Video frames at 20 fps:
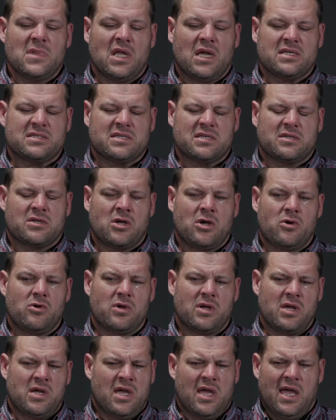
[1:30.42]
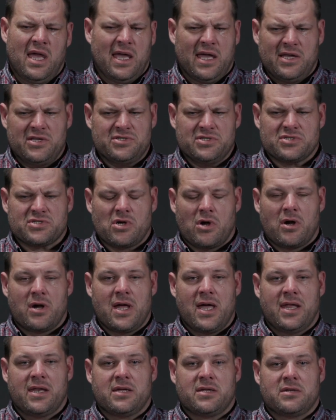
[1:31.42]
I said, no, he's just
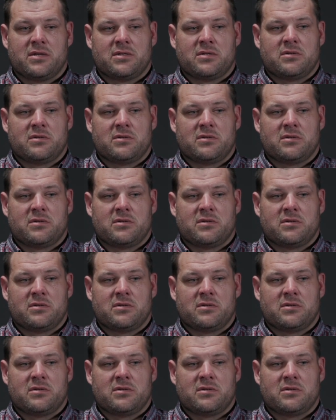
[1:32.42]
hard-headed.